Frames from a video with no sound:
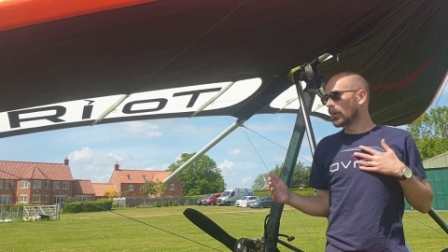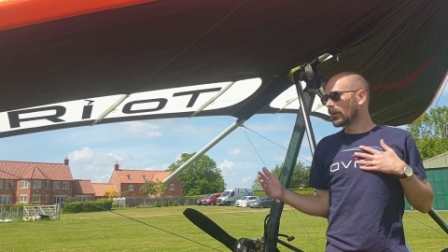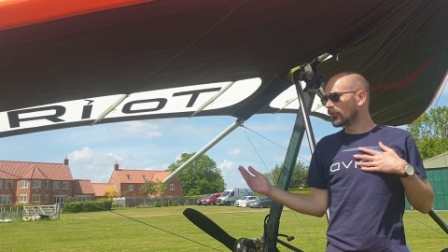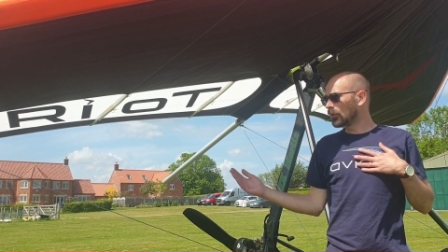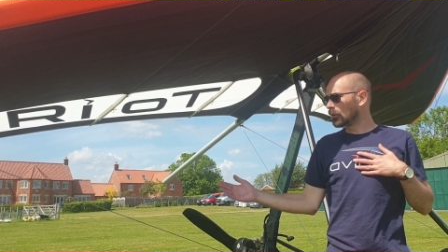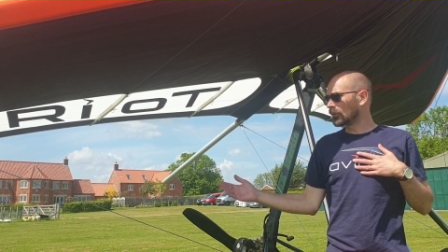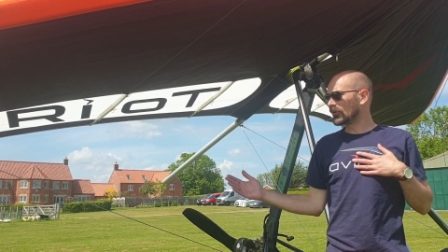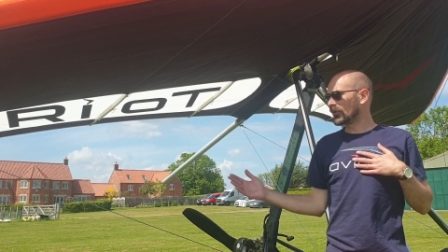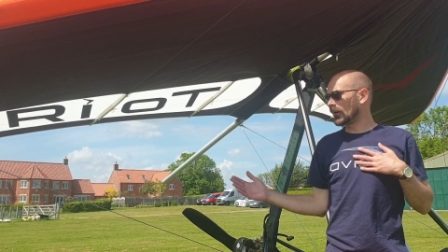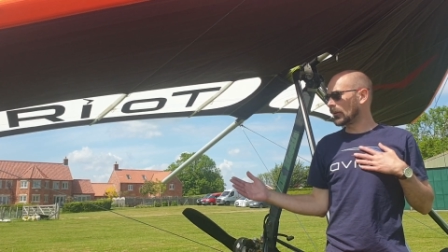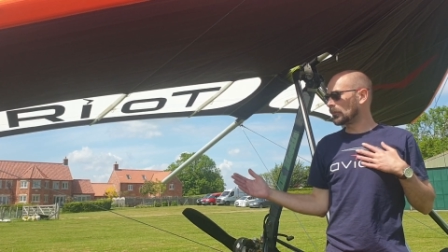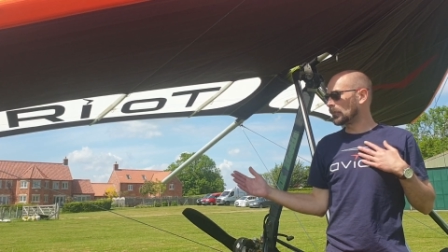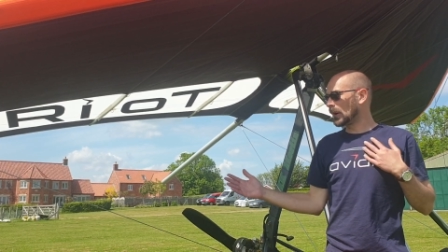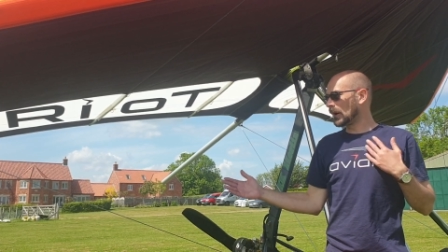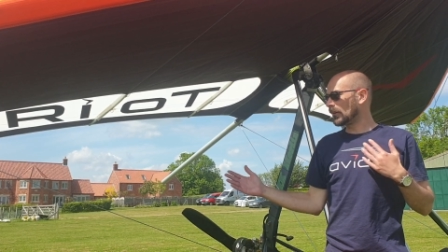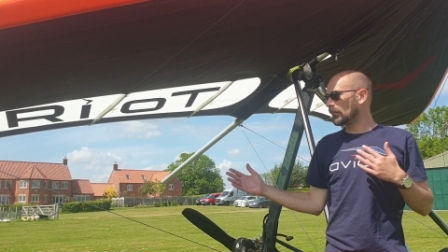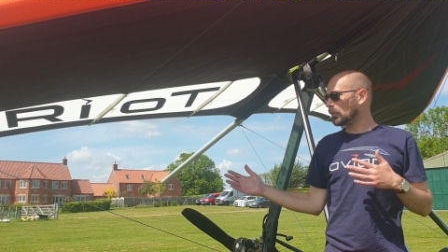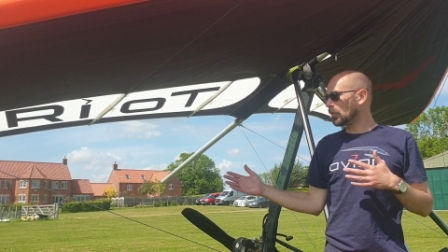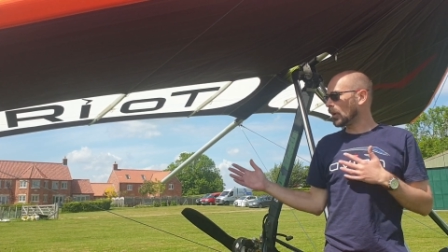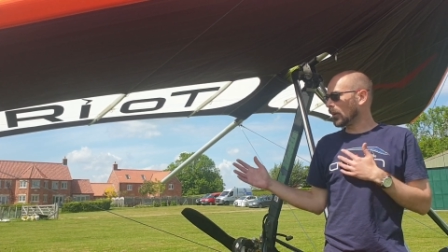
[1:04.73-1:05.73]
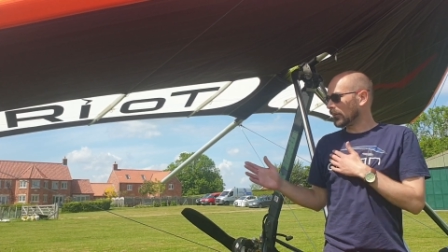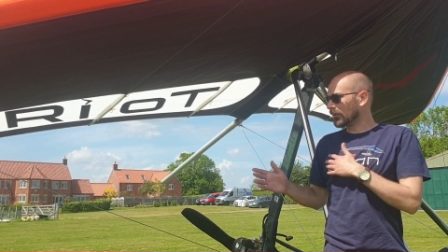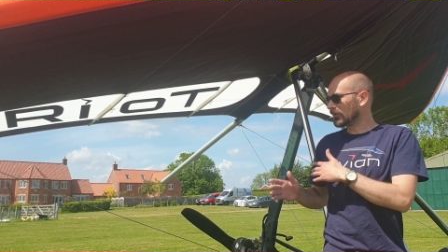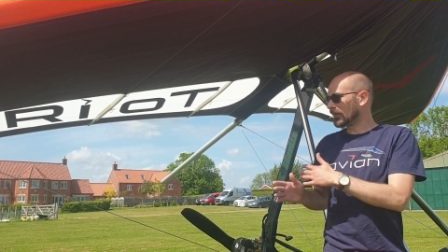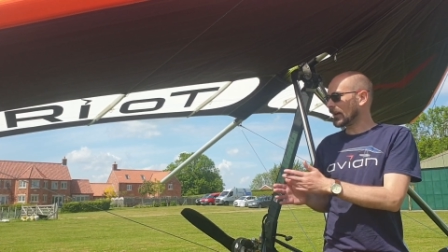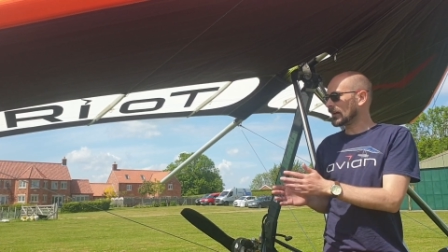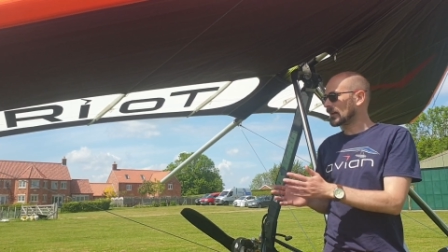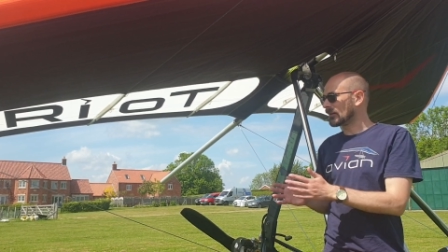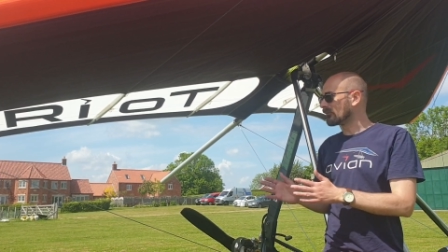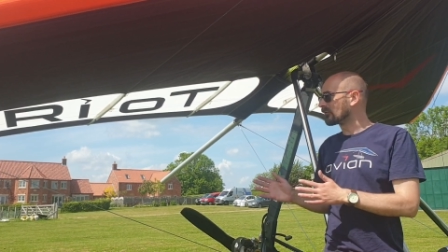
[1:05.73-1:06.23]
we've
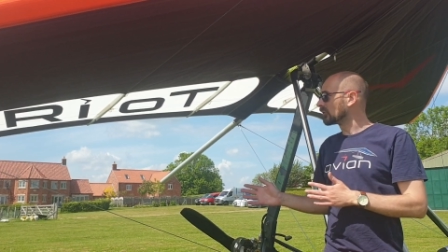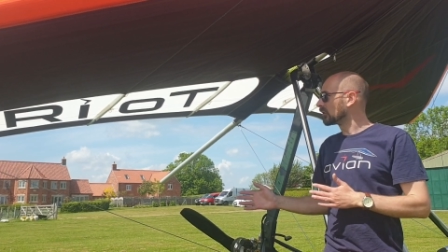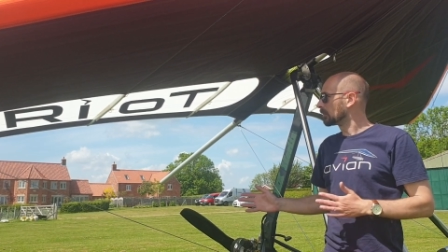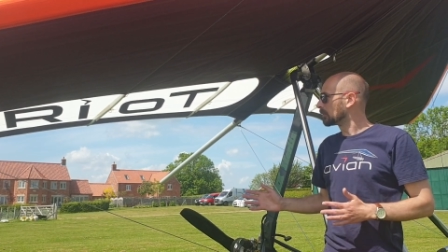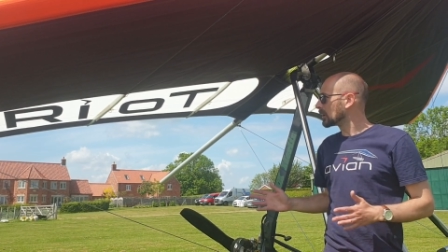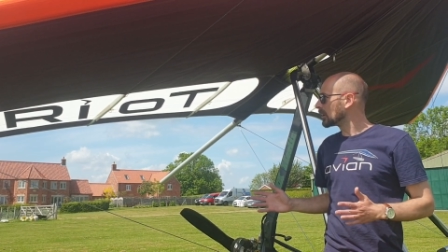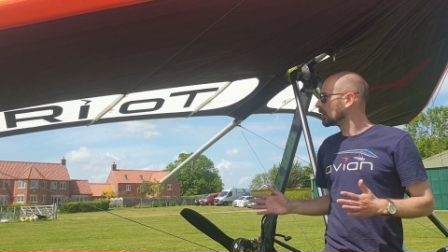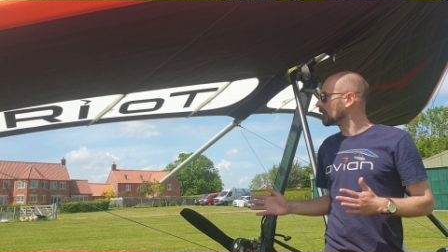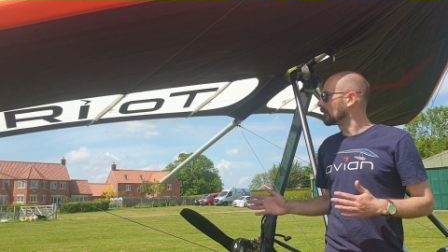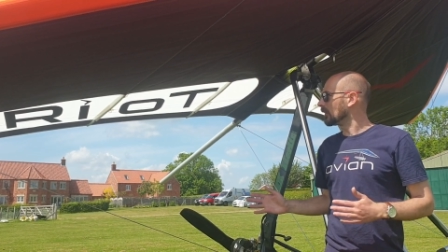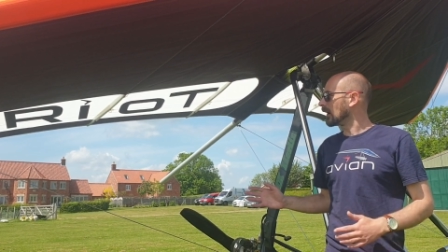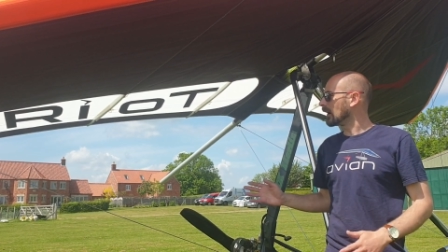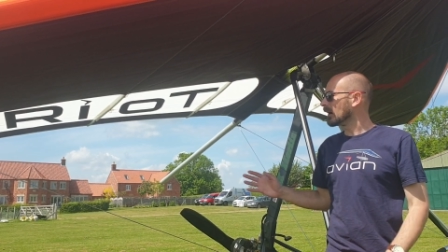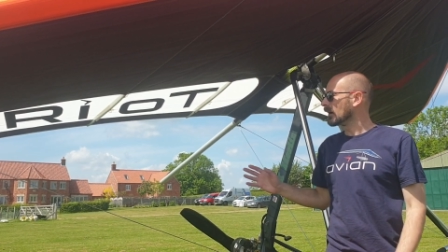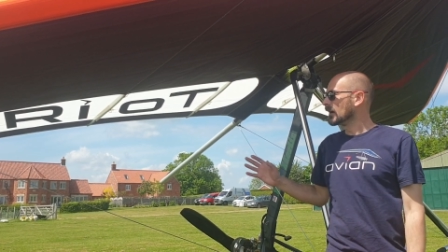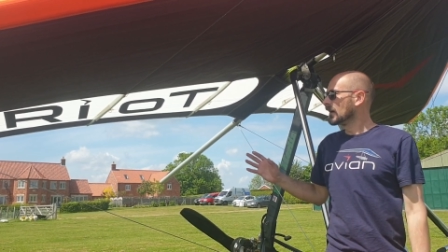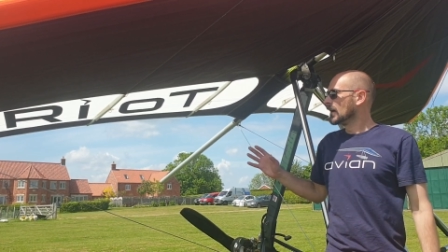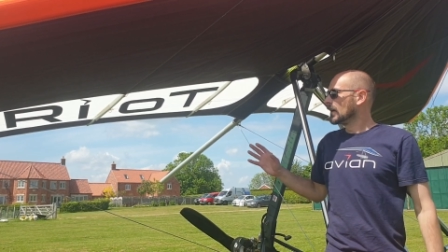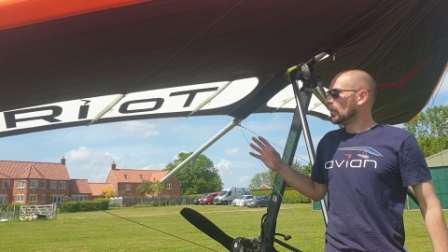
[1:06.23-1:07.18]
taken from the Puma,